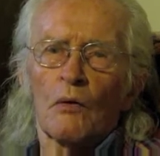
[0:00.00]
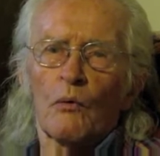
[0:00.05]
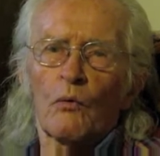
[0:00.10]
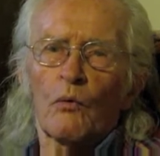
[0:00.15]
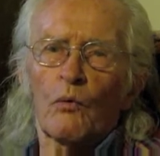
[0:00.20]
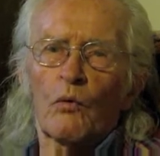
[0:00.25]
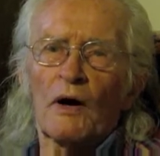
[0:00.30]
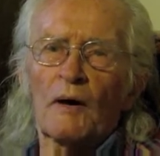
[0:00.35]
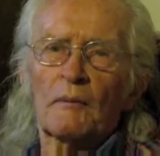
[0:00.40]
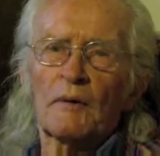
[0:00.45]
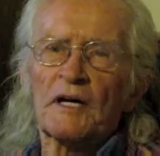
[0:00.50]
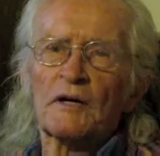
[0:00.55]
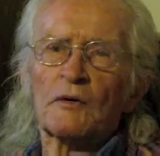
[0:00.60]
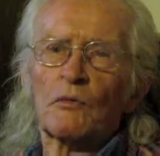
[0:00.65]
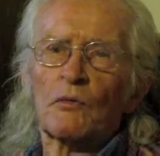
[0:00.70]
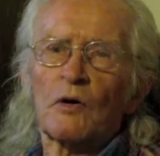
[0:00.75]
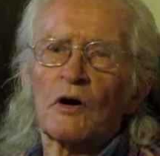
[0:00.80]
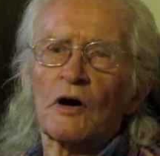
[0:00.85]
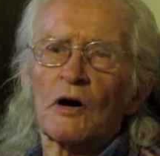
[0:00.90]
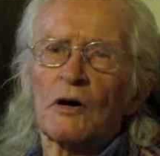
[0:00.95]

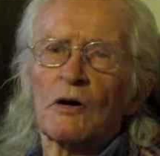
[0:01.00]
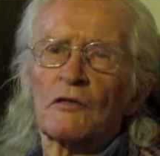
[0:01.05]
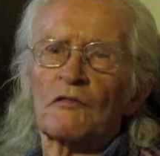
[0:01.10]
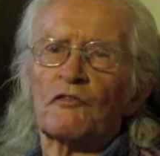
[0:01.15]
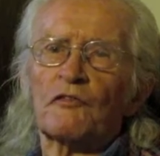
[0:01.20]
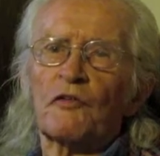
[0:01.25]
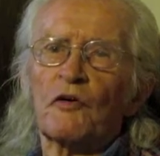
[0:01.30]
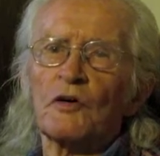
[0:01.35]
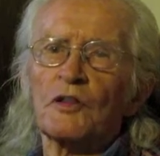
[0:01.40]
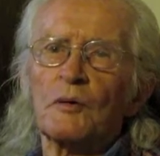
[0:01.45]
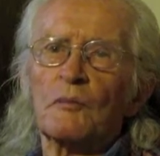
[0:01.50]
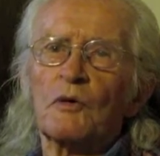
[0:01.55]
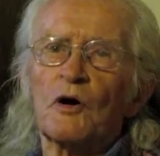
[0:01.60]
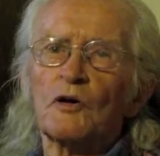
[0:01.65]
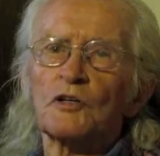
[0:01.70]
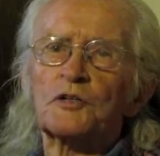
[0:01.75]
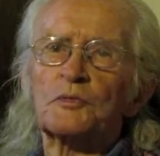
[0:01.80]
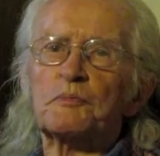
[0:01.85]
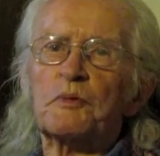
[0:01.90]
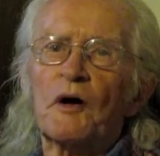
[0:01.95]
Women were, for the
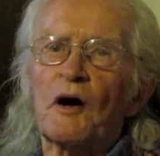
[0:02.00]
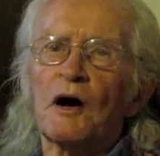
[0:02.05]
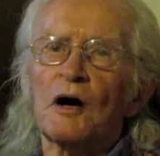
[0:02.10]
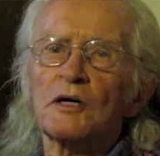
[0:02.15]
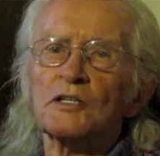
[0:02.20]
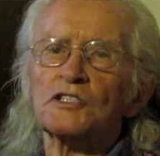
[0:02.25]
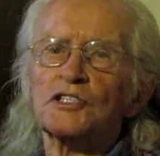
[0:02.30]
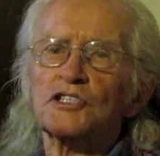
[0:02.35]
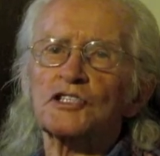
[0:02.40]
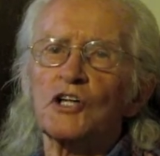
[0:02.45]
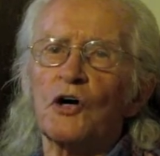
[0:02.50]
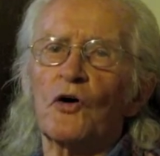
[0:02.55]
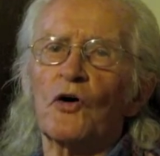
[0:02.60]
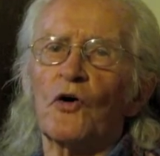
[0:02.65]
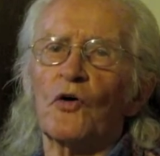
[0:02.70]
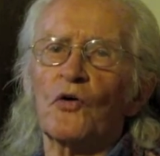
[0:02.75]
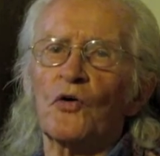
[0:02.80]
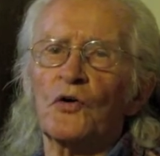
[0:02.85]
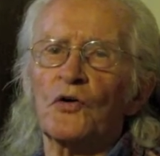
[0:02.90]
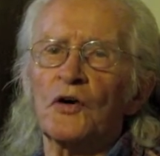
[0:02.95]
most part,
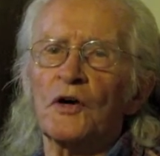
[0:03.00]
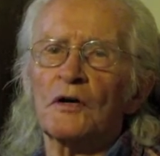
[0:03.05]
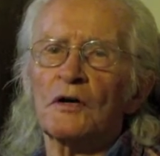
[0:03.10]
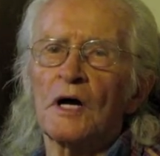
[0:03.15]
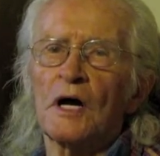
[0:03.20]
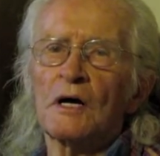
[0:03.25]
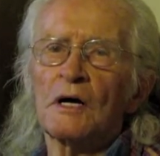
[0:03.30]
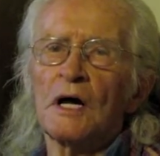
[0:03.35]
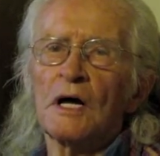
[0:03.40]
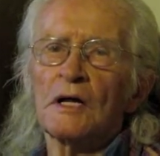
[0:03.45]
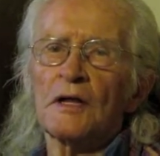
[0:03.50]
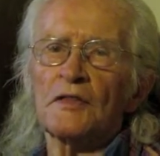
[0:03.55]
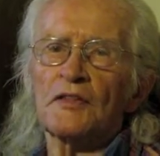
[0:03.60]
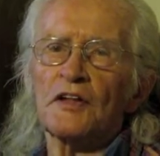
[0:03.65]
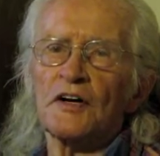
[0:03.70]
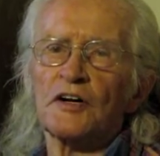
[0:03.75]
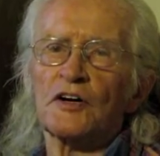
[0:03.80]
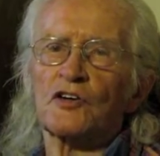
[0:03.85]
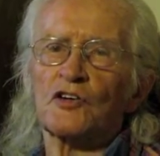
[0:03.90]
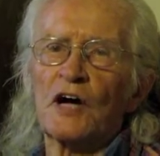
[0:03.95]
shown
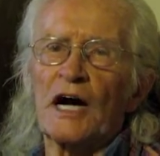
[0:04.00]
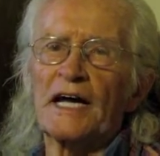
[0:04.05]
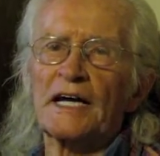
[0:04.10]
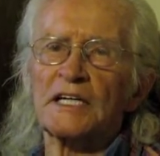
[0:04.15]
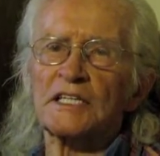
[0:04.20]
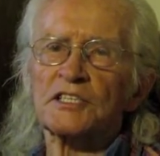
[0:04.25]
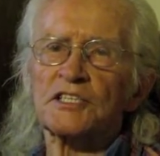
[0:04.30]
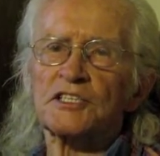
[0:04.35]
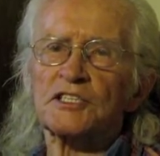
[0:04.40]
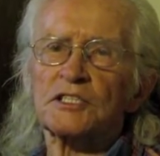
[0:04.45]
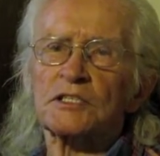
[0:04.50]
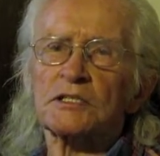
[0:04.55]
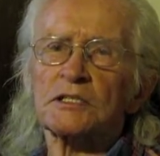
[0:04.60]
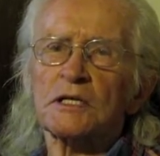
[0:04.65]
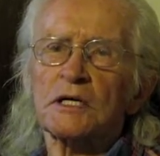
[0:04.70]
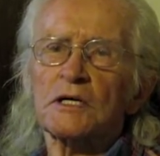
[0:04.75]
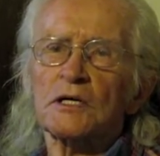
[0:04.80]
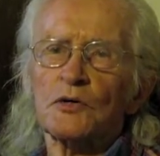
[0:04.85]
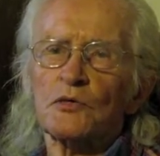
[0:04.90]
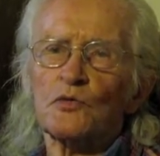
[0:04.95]
the greatest
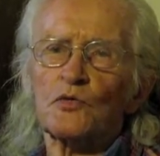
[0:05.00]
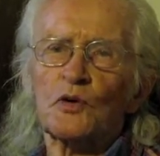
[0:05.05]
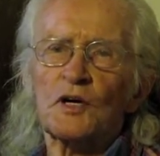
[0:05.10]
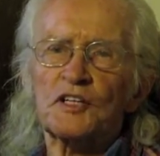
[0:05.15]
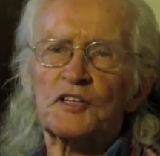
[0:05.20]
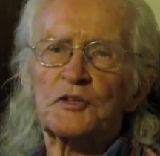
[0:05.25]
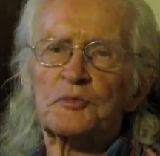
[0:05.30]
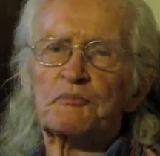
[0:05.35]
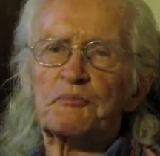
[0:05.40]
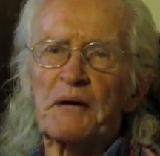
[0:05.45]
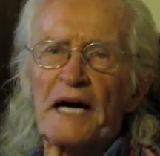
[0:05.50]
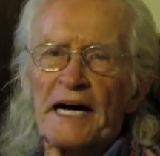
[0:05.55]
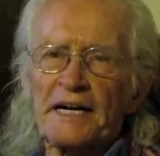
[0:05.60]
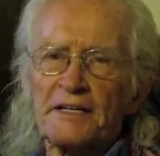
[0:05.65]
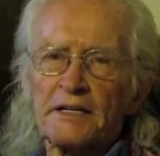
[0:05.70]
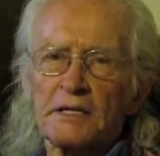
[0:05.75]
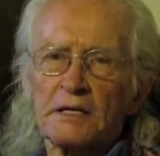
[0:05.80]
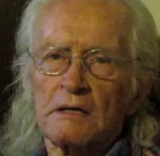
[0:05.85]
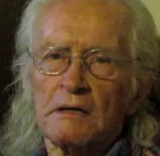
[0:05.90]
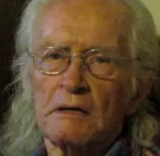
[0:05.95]

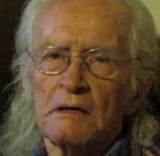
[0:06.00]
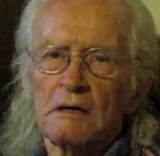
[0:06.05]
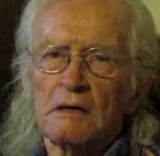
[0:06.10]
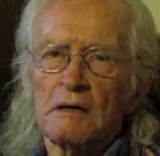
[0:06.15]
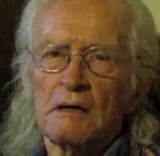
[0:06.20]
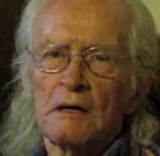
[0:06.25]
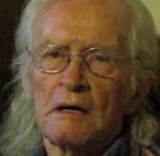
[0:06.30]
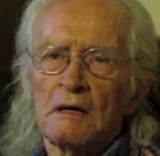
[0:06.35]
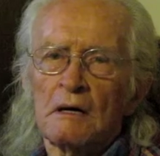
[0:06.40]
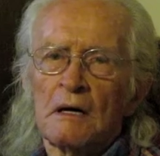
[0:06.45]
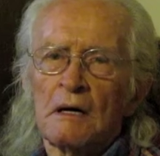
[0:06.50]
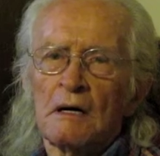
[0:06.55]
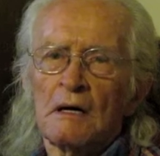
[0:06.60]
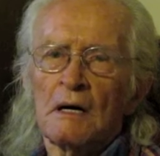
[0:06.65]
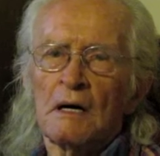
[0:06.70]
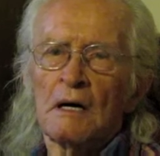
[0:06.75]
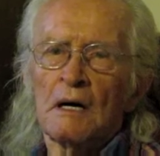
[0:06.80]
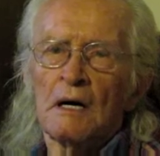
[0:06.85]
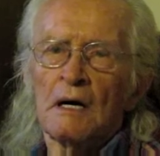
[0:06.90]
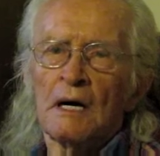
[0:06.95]
respect.
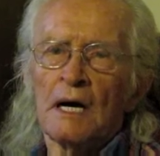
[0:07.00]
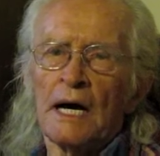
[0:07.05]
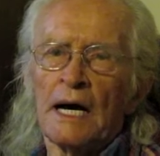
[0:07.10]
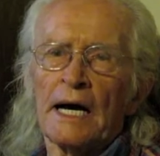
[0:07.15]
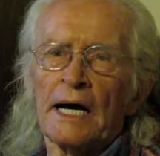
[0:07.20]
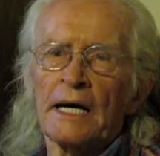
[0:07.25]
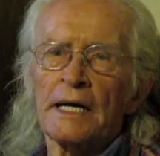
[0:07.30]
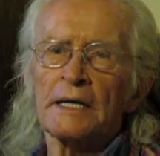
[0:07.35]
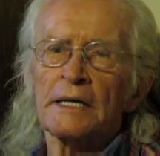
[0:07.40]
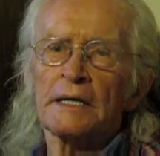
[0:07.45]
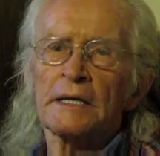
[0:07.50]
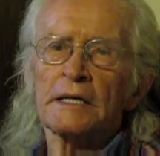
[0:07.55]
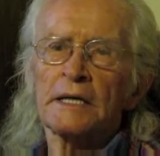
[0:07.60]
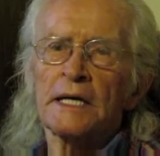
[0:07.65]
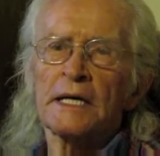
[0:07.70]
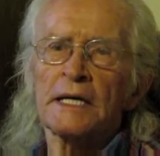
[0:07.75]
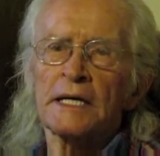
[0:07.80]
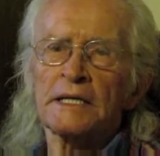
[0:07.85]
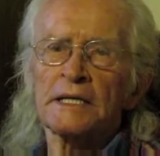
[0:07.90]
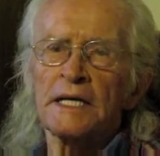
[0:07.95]
And
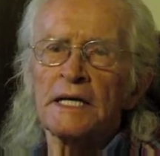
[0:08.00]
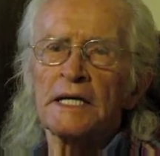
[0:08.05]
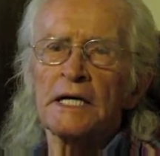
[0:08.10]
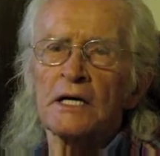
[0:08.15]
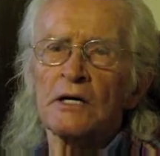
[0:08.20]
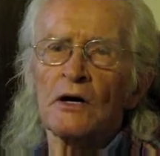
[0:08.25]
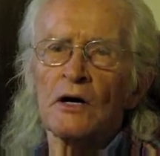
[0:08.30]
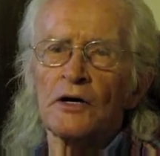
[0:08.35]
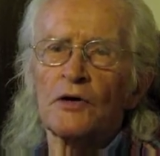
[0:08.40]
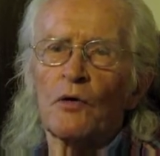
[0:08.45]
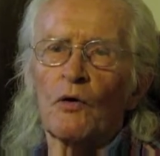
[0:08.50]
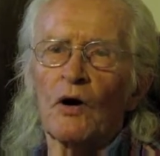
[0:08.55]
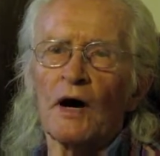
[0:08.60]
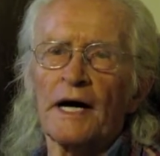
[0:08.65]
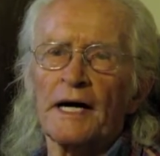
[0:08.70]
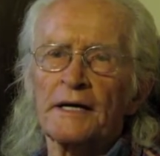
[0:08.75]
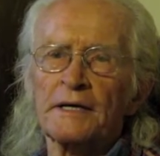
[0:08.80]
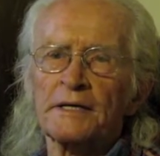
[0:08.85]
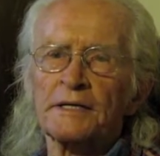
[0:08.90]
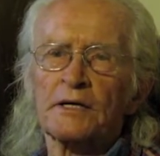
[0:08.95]
in the
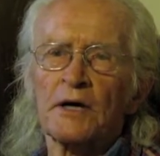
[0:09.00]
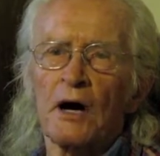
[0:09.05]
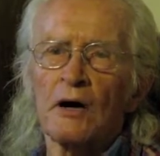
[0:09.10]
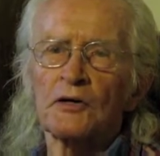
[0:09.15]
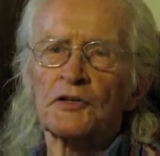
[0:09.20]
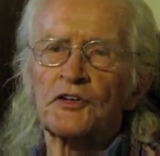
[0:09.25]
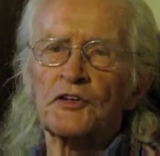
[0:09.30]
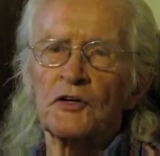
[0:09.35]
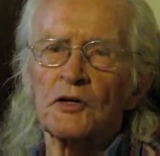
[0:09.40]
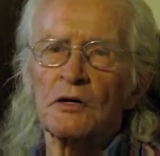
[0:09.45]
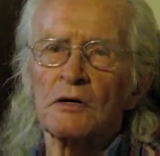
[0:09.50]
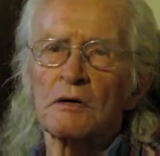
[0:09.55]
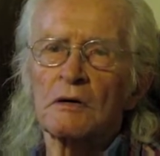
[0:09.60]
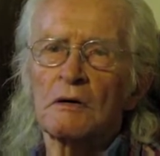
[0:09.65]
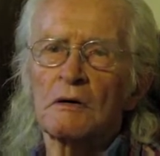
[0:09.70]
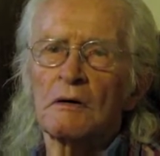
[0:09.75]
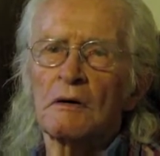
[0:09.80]
Iroquoian culture,